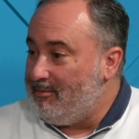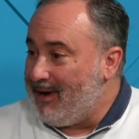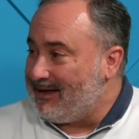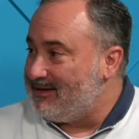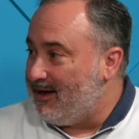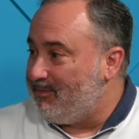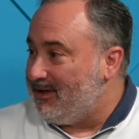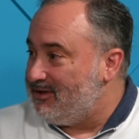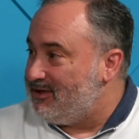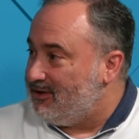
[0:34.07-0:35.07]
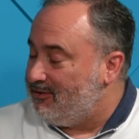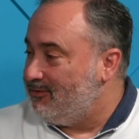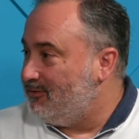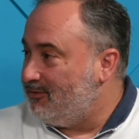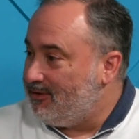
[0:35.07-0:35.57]
backed up
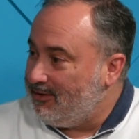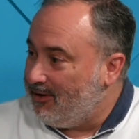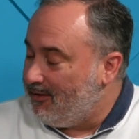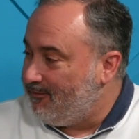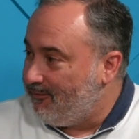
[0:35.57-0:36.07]
into a